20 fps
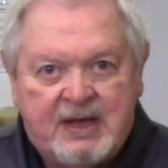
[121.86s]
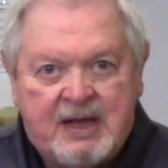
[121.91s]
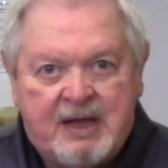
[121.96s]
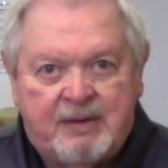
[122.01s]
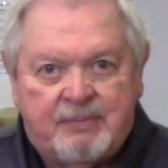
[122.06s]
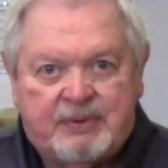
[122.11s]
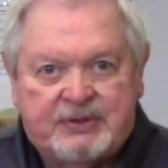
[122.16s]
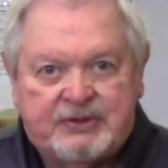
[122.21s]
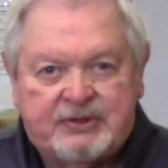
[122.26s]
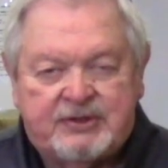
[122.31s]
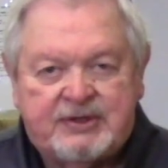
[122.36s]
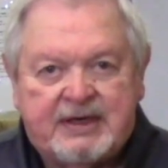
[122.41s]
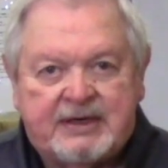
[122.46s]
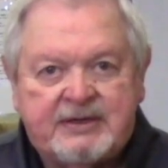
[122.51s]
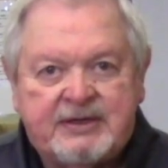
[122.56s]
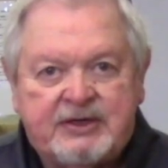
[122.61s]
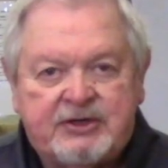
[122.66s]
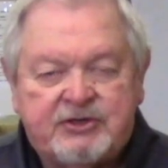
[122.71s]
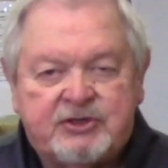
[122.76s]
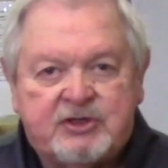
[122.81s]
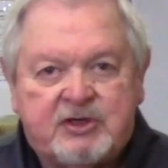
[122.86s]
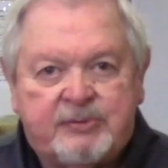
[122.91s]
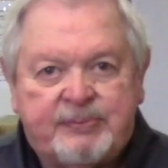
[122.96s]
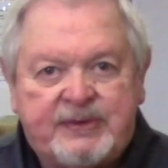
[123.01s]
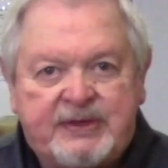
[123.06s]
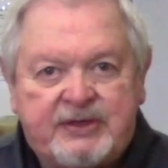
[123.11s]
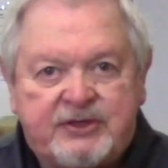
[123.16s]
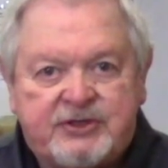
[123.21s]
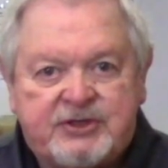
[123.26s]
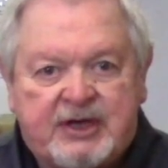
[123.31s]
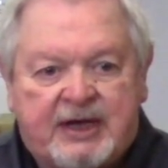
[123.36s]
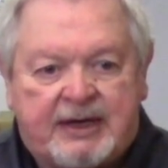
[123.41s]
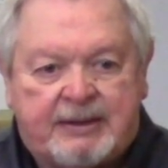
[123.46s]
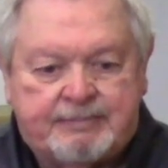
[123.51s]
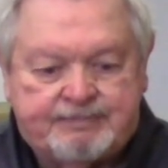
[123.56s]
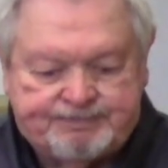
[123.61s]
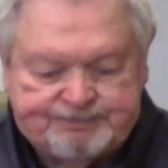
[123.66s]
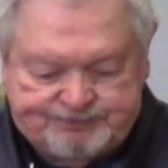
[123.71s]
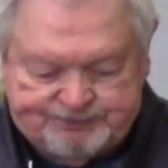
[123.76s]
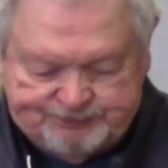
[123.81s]
But the technique's going to be the same.
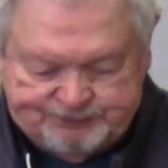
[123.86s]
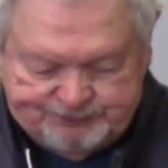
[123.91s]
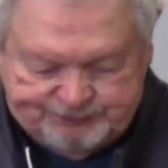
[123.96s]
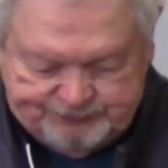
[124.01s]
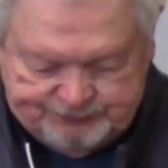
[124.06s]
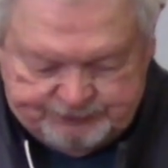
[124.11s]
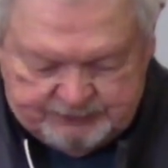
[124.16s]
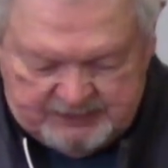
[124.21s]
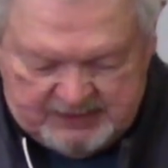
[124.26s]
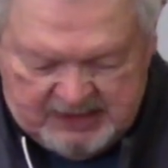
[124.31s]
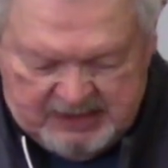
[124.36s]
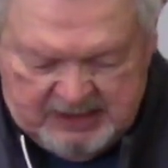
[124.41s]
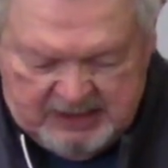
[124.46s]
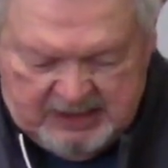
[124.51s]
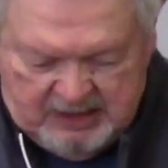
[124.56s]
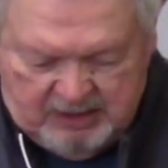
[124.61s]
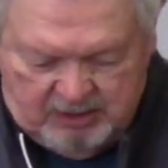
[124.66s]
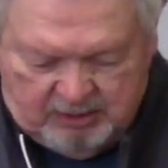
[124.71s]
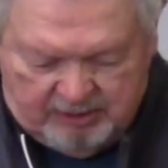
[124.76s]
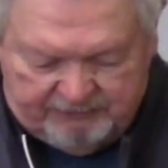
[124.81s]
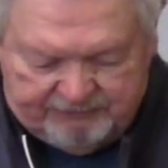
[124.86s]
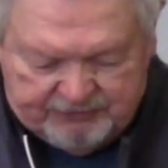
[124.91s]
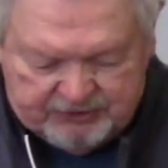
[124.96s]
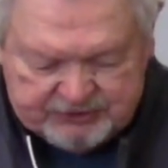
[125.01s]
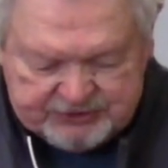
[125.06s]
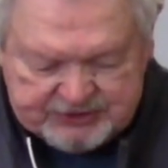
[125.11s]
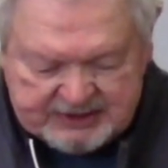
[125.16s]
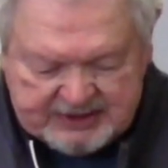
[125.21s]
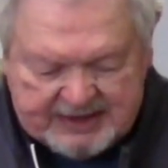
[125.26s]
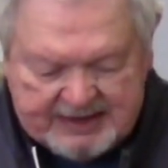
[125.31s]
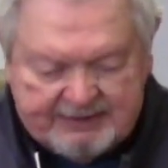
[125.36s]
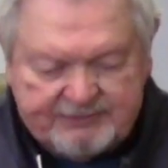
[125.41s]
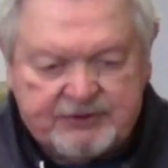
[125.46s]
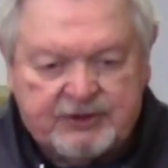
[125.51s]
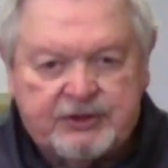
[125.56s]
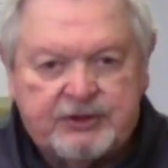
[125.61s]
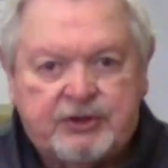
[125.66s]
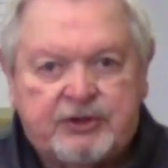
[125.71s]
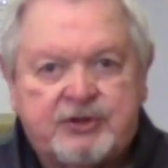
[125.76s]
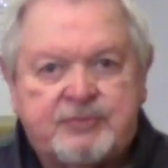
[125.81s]
Well, first thing I have
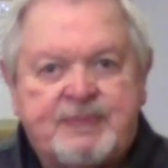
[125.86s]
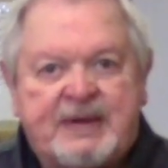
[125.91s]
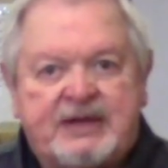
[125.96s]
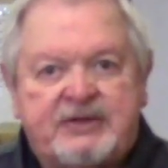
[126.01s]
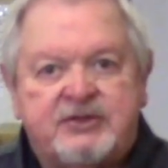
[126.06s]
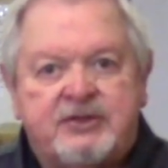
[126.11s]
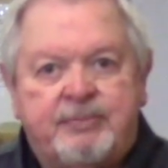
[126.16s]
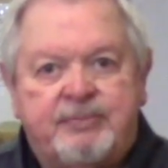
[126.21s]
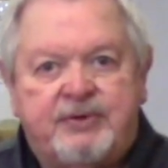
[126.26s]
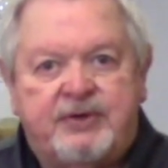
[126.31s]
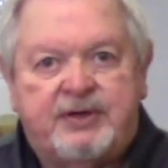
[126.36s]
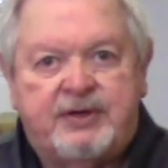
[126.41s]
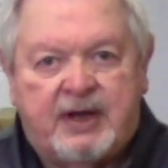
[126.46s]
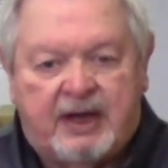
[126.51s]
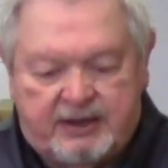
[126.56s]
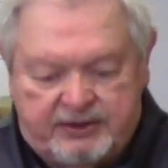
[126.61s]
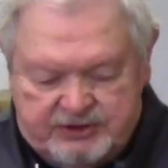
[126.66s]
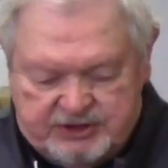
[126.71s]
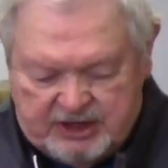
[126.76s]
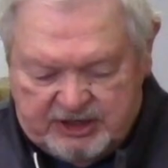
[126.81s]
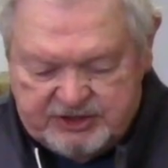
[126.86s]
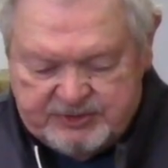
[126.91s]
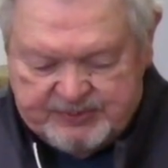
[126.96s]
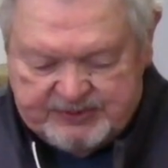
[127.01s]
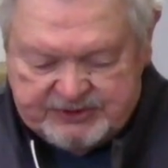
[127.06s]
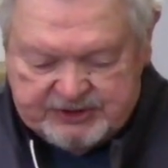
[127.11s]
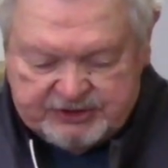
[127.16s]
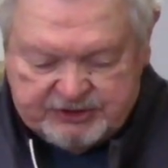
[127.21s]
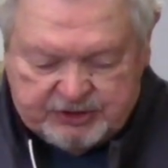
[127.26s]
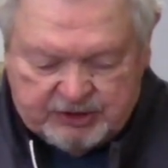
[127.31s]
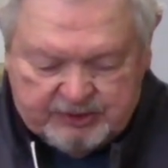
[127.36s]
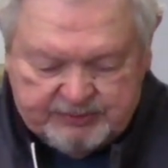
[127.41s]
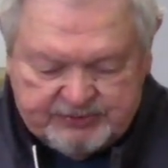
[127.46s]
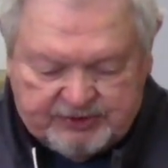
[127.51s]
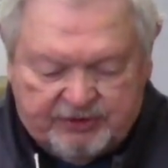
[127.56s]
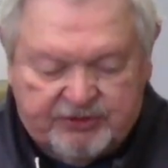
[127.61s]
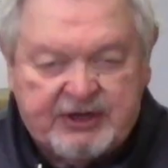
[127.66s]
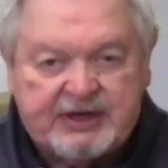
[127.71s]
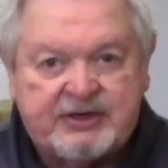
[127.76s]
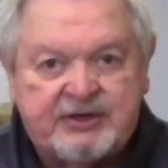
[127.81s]
to do is make some judgments in terms
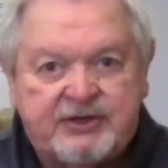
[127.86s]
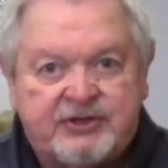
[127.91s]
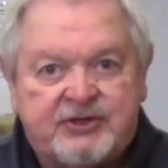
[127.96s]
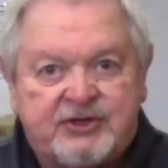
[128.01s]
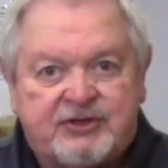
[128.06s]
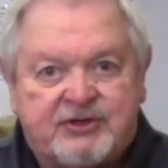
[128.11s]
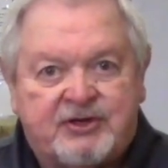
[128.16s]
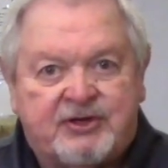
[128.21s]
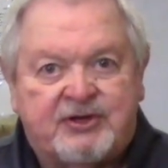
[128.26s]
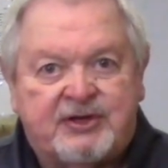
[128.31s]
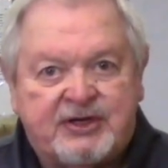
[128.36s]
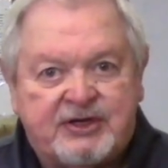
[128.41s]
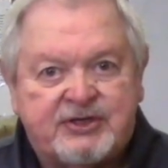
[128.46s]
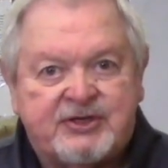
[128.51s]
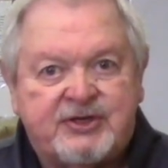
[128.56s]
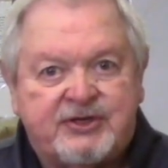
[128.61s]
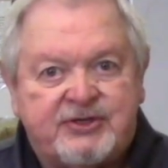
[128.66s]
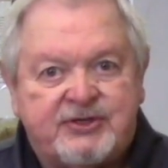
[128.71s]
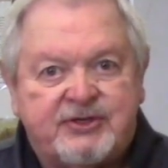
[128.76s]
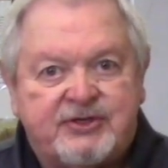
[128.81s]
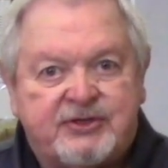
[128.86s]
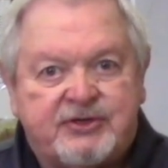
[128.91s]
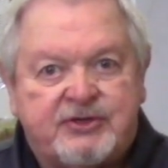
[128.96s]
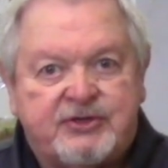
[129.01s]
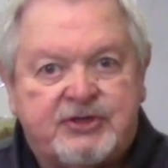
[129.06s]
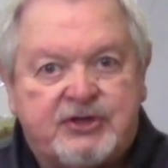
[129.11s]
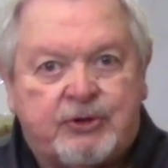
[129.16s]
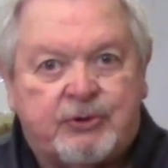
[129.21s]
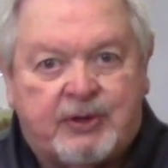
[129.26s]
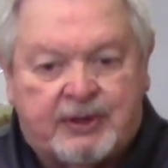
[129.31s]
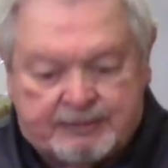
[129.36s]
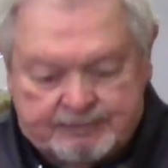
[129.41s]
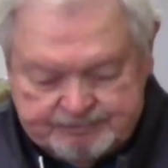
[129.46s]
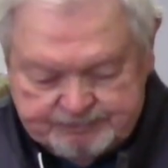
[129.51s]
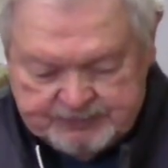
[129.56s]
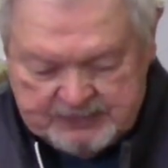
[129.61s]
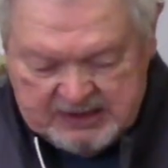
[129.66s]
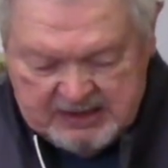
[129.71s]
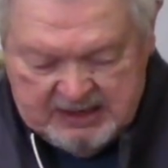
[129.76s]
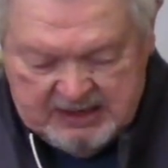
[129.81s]
of thicknesses and distances and so on.
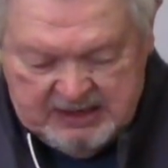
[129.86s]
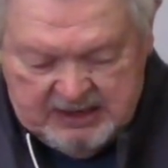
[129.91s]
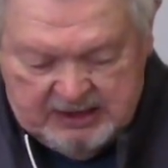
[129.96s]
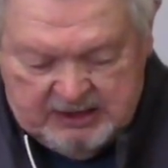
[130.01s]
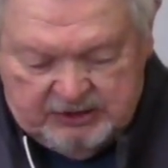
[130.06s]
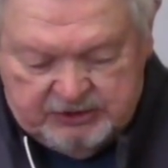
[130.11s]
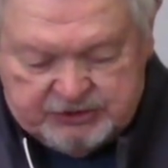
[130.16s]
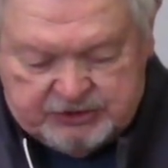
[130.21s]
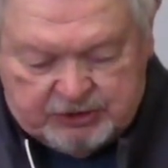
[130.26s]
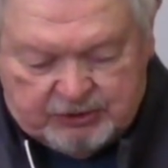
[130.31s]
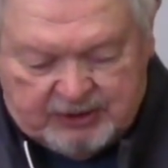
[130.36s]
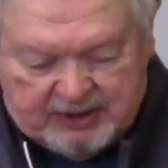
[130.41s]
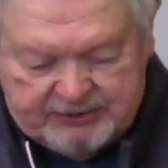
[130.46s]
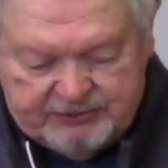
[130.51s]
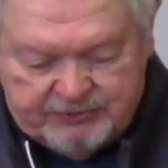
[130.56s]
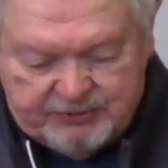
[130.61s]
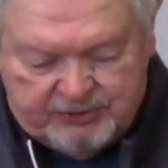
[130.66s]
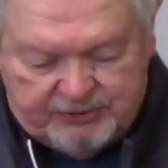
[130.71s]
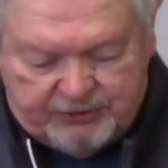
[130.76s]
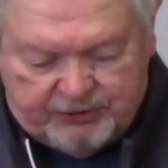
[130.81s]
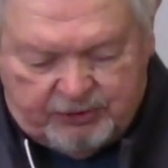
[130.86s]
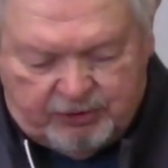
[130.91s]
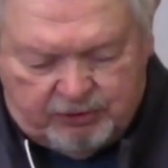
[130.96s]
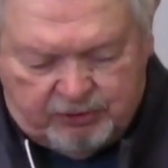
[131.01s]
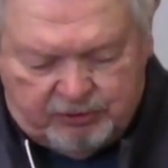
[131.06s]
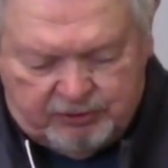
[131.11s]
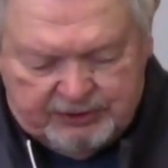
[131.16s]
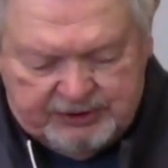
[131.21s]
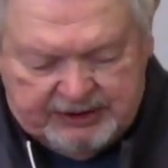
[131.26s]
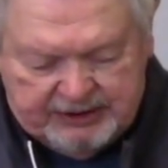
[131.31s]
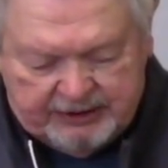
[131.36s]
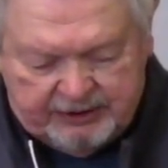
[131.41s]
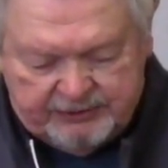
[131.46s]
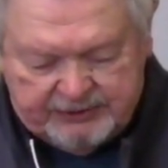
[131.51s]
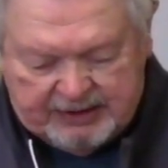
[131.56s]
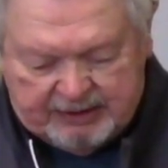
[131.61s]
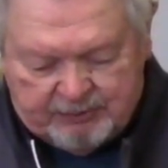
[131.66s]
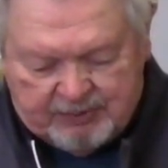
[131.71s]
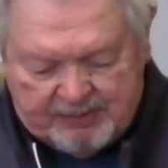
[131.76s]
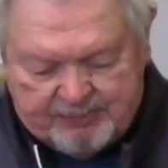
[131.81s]
So I drilled a hole here
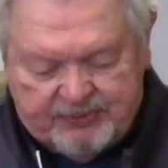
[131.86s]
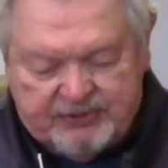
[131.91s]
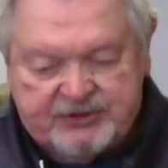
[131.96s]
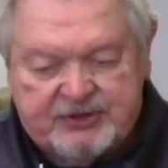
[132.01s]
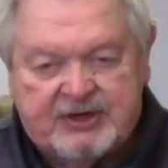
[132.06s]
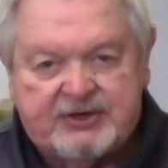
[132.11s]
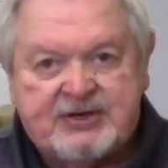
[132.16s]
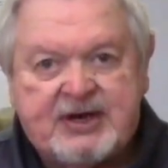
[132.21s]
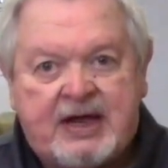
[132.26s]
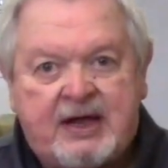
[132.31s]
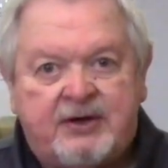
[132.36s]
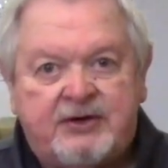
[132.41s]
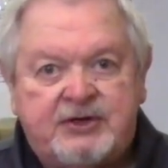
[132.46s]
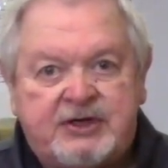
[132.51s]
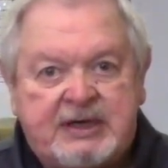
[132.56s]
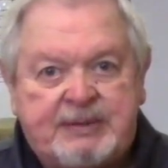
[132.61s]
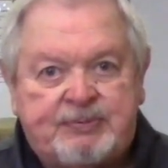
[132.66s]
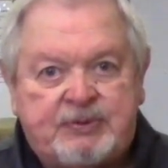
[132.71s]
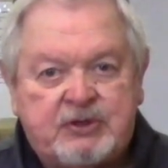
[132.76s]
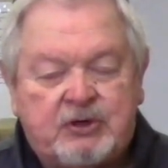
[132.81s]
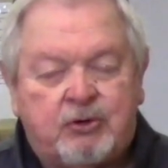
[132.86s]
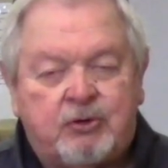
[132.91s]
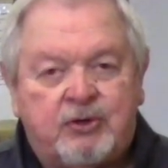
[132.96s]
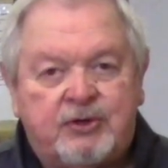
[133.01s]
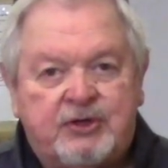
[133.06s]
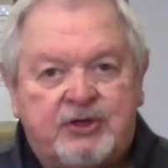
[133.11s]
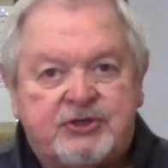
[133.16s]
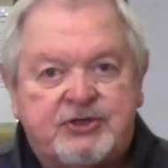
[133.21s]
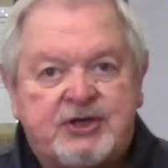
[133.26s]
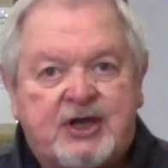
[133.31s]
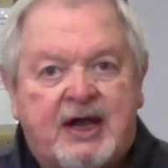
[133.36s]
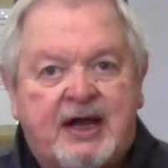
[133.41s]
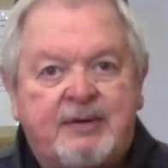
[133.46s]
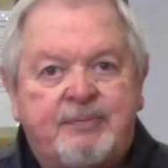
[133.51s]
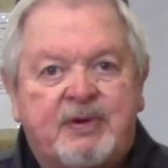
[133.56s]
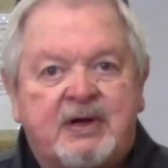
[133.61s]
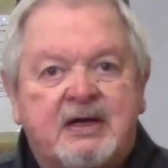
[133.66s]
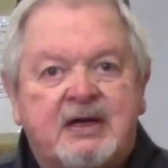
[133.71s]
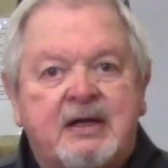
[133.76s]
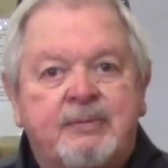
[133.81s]
that represents how deep to go on this
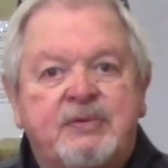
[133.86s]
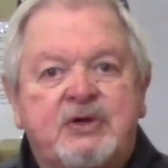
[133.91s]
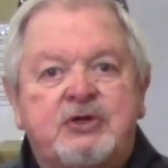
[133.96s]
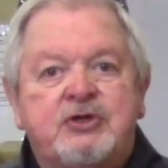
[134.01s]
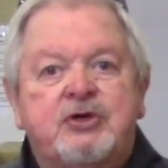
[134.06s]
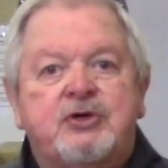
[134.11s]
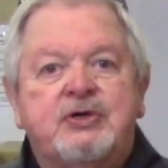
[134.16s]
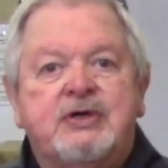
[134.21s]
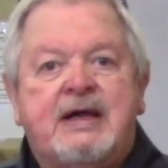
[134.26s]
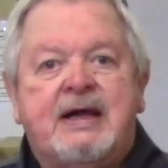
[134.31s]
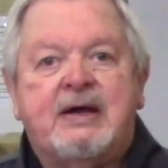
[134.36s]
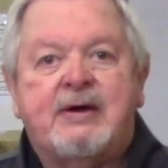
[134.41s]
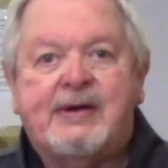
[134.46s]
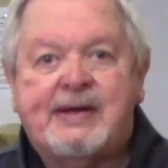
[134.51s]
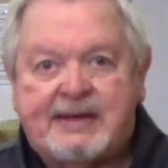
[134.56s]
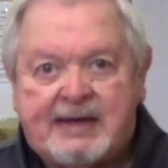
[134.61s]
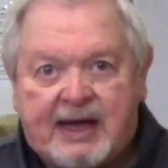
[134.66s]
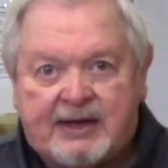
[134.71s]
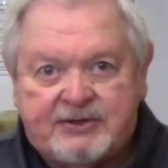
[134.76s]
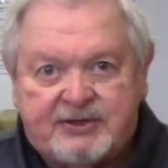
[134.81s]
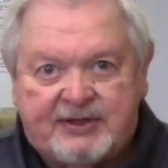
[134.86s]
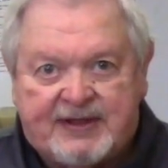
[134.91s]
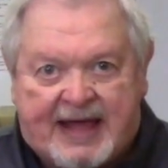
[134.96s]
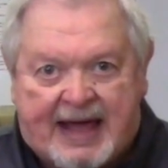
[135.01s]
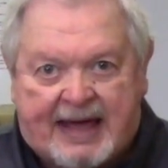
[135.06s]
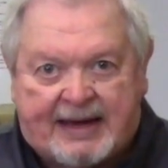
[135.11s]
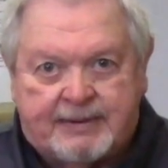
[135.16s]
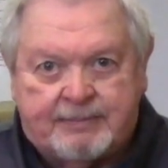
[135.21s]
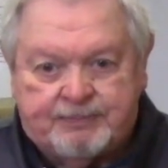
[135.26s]
side, but let me show you how I got to that.